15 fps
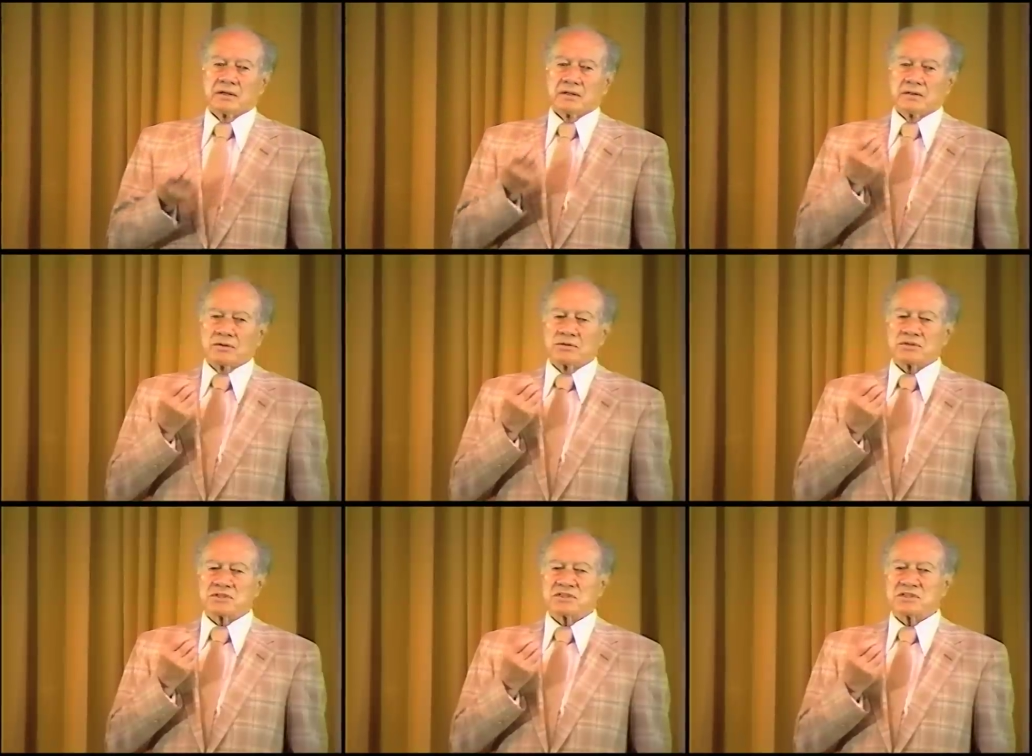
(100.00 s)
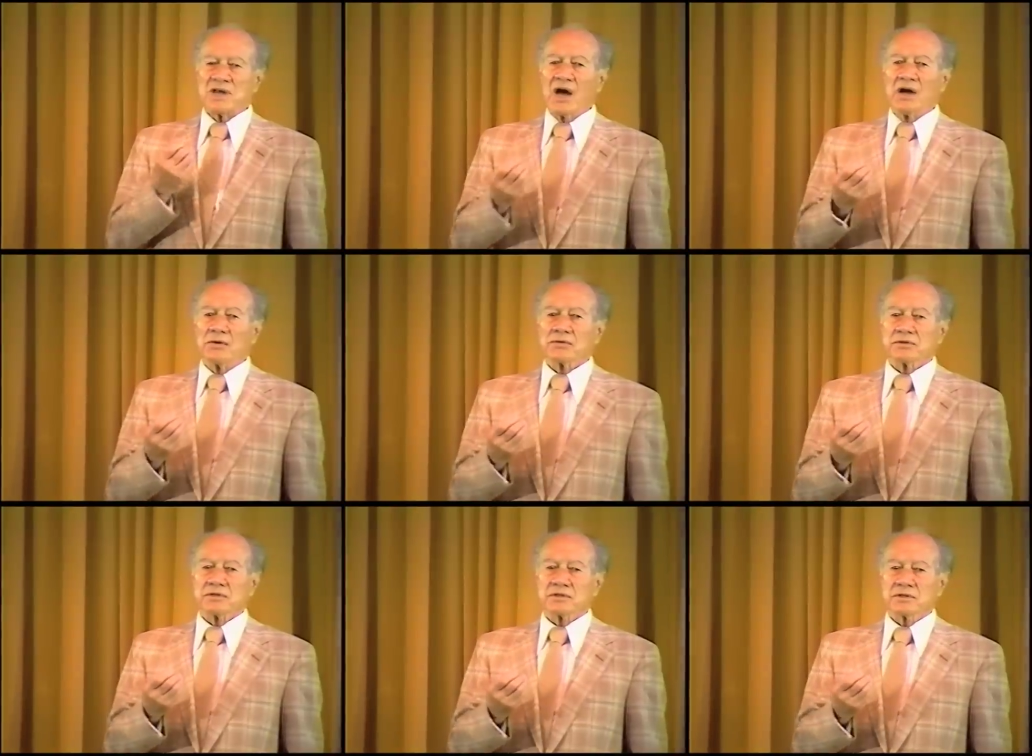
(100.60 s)
the
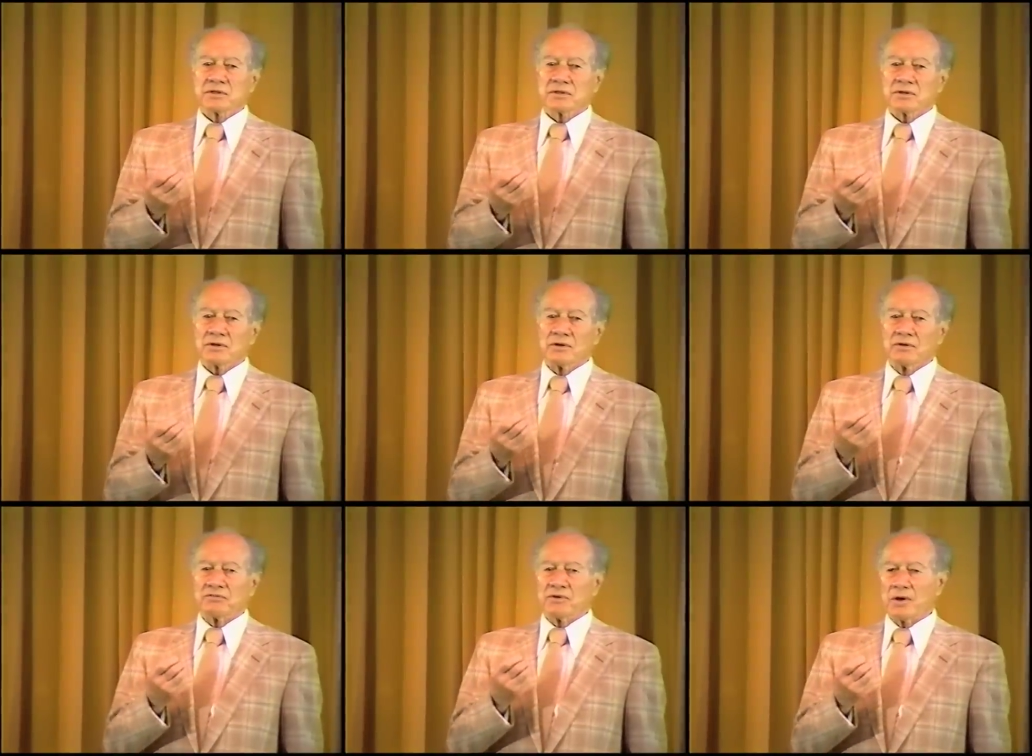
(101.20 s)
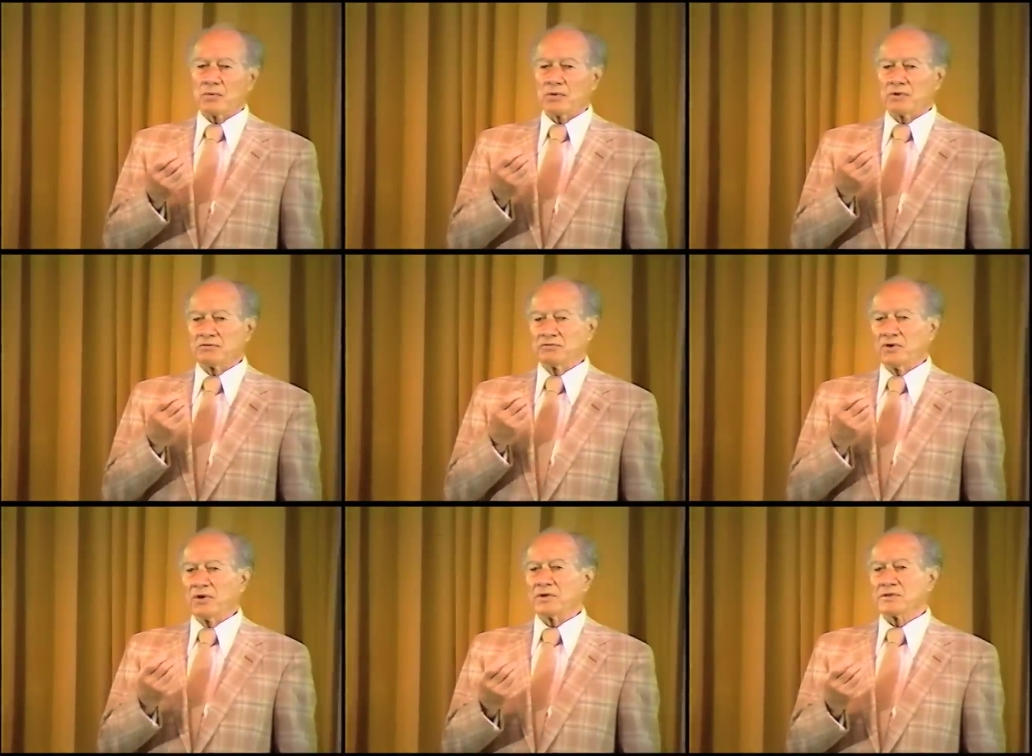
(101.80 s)
sound of our
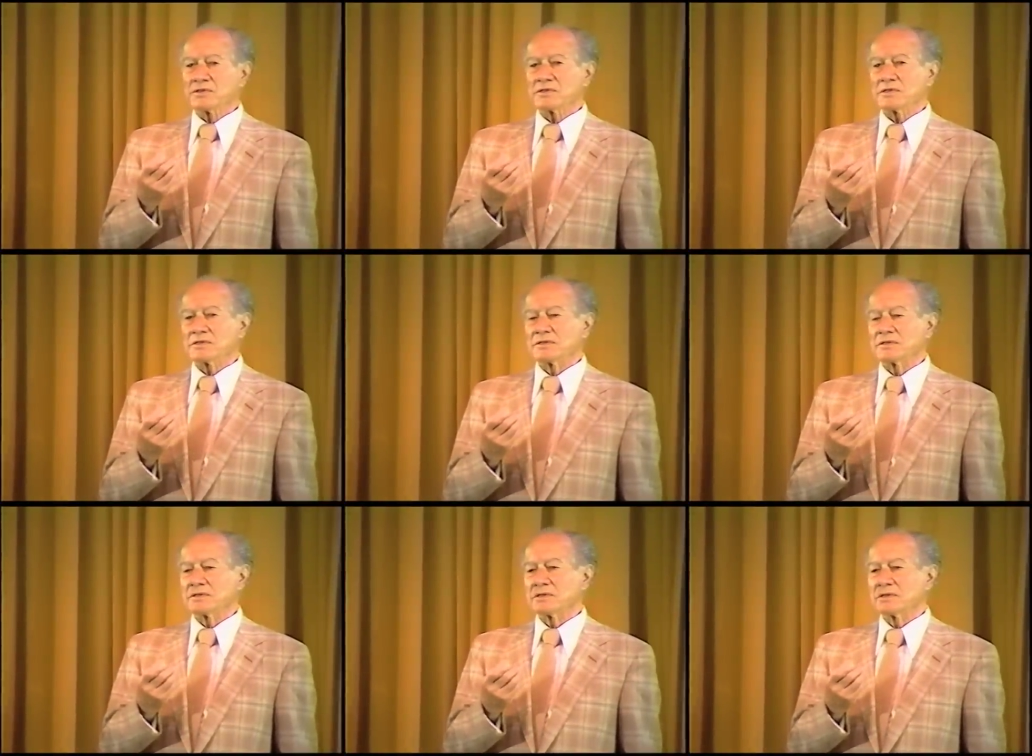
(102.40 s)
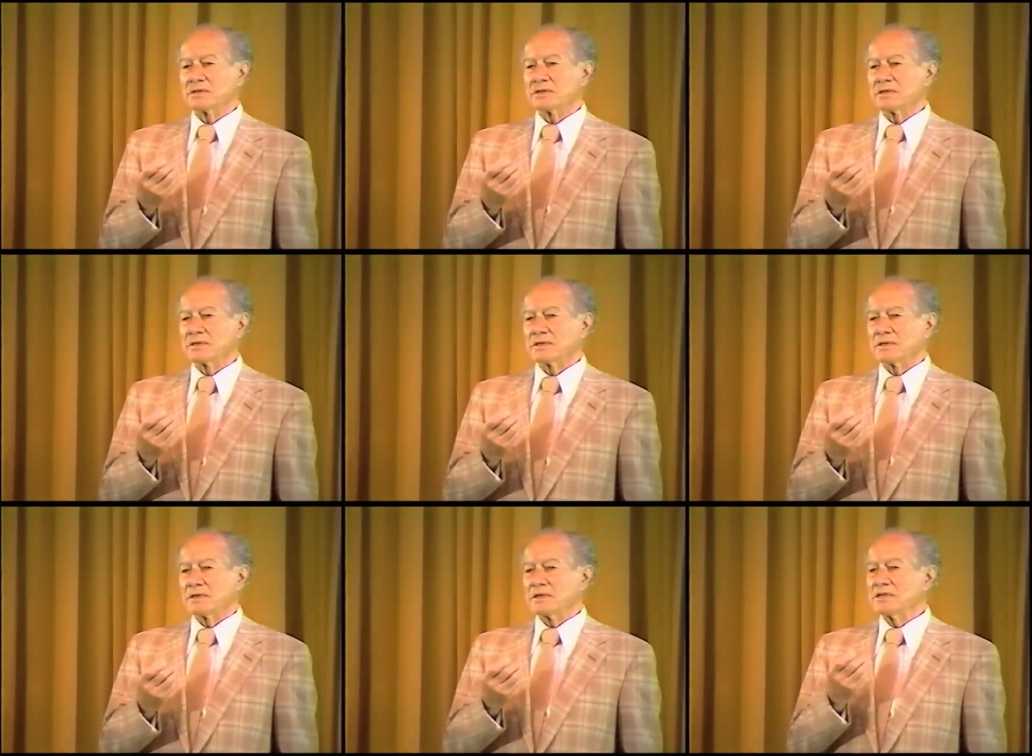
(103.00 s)
voice
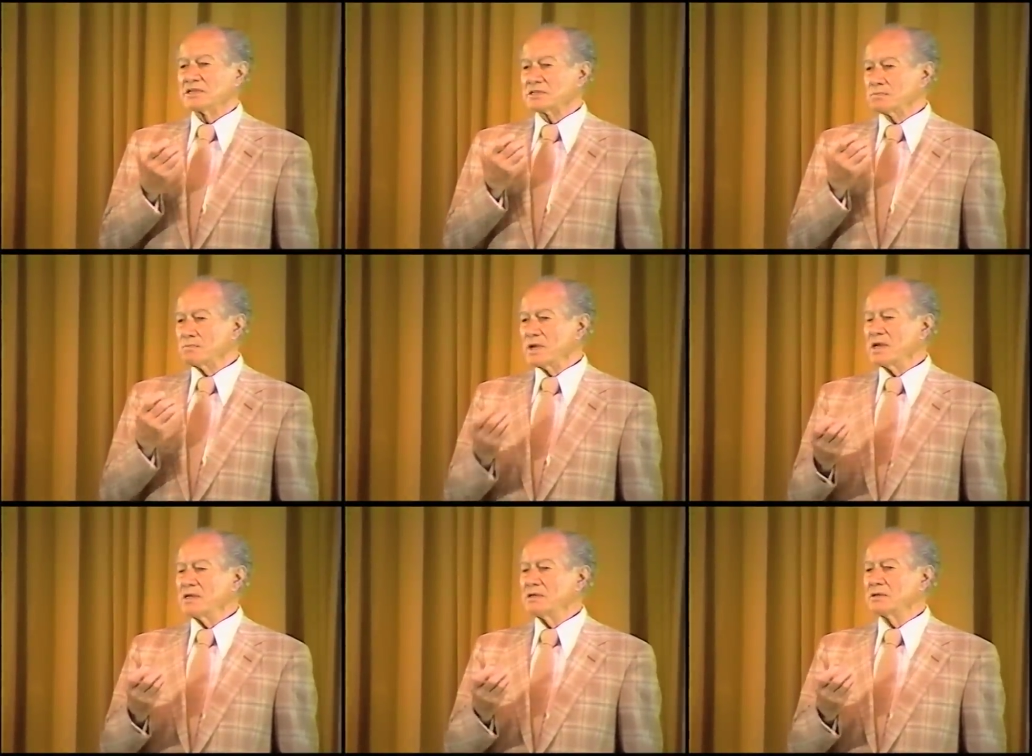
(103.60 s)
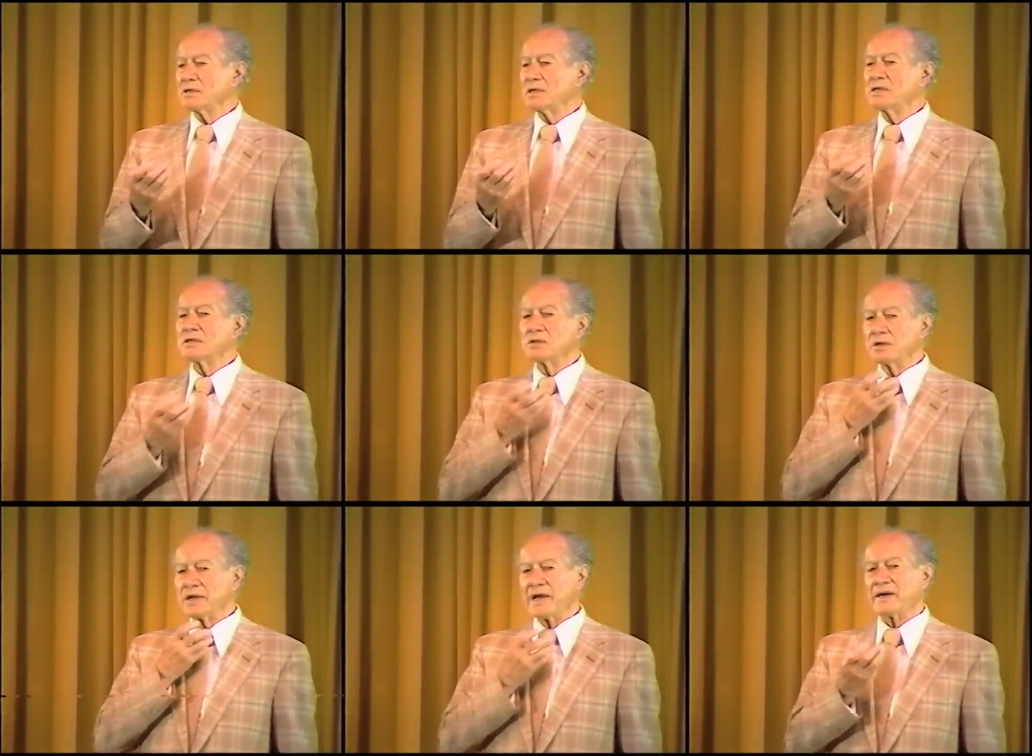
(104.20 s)
is made in
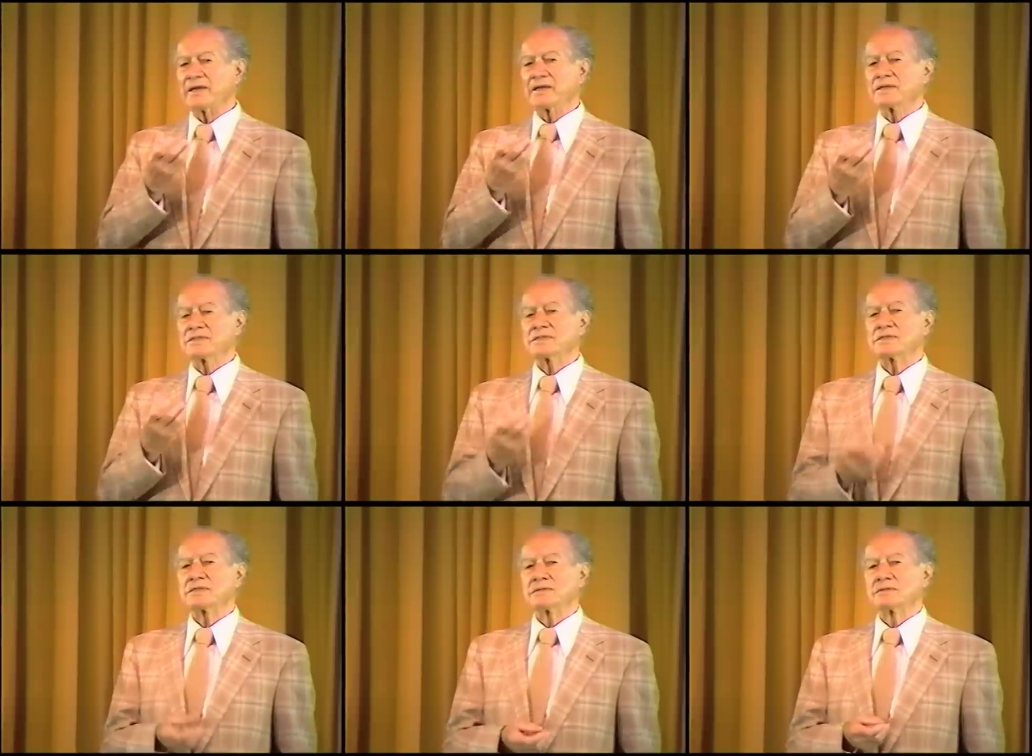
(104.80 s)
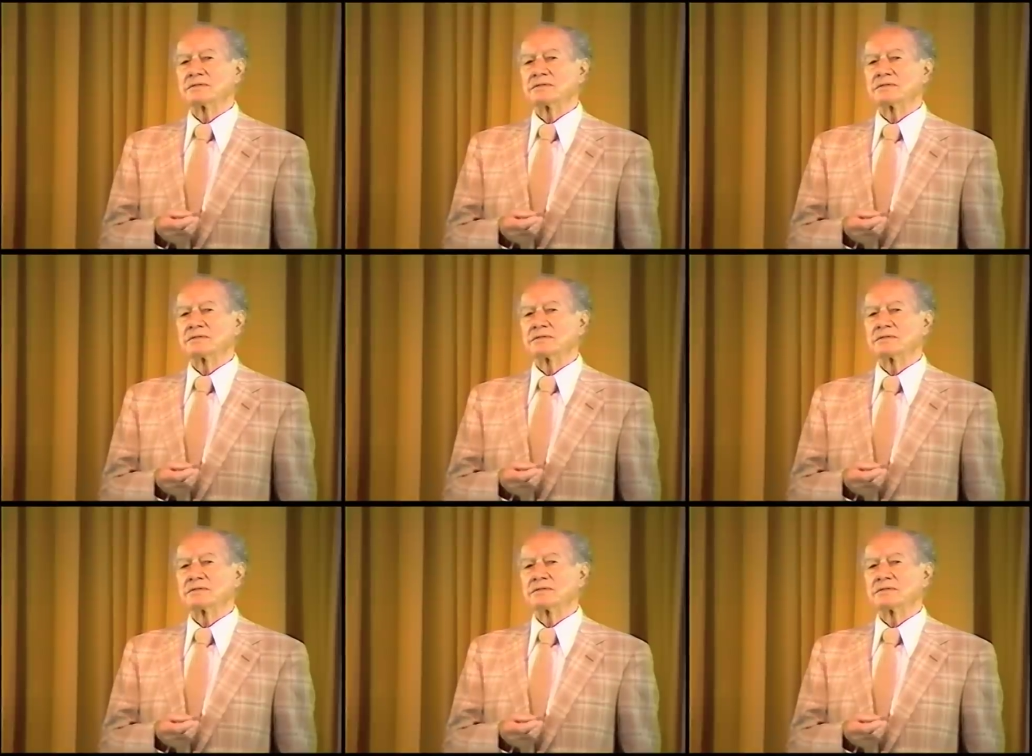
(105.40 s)
the larynx,